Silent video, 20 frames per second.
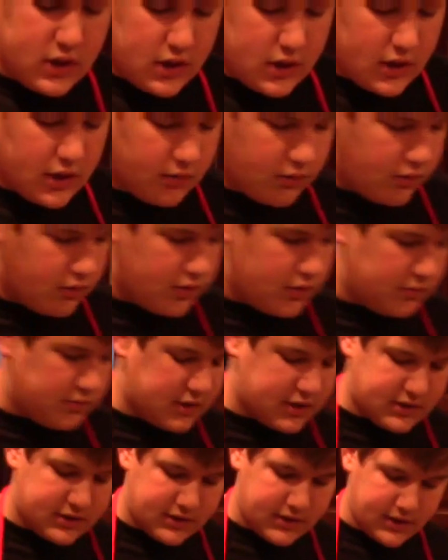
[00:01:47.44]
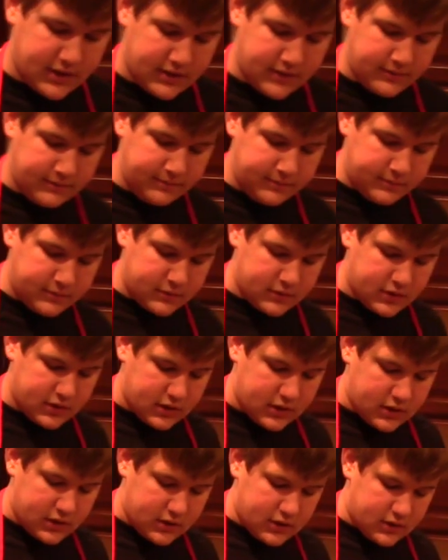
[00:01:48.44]
And we'll want to mix that in,
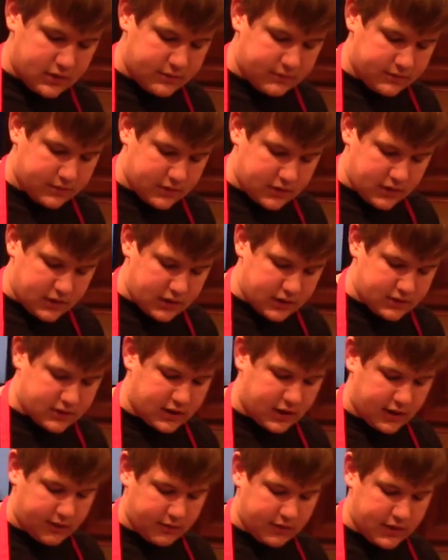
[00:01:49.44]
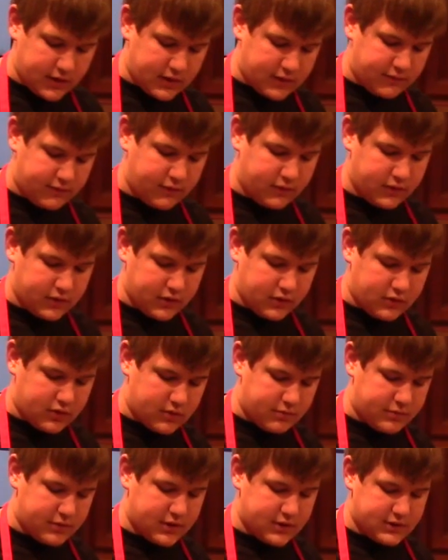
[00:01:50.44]
so that way it fully
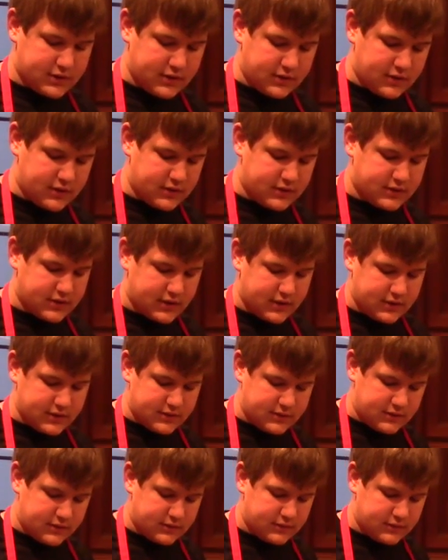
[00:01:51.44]
incorporates into the sauce.